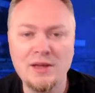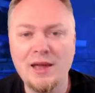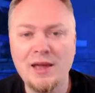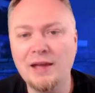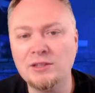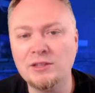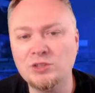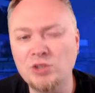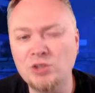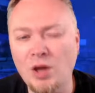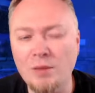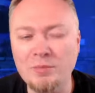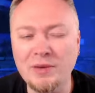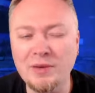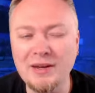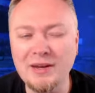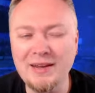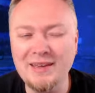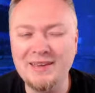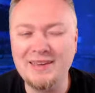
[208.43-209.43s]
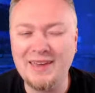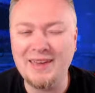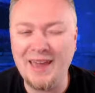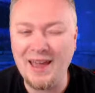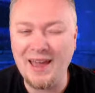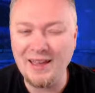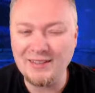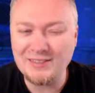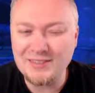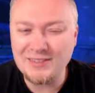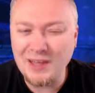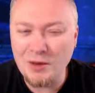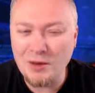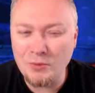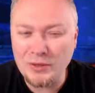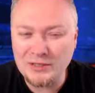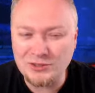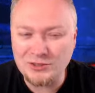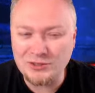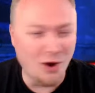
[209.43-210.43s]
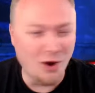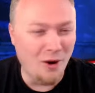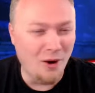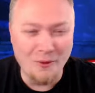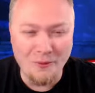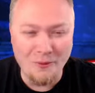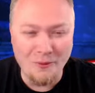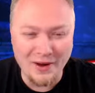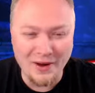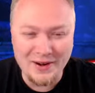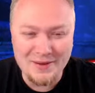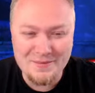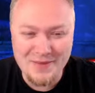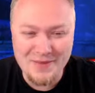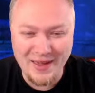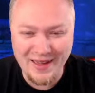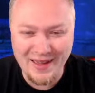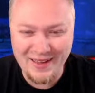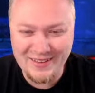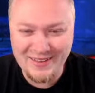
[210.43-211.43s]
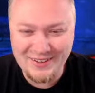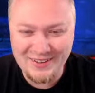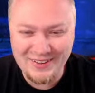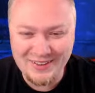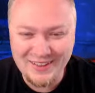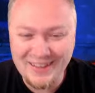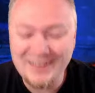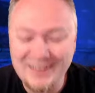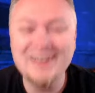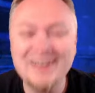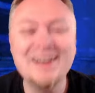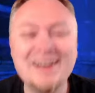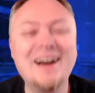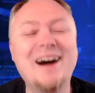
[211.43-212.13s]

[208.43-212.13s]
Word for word: And so I'm going to guess that we don't want to manual it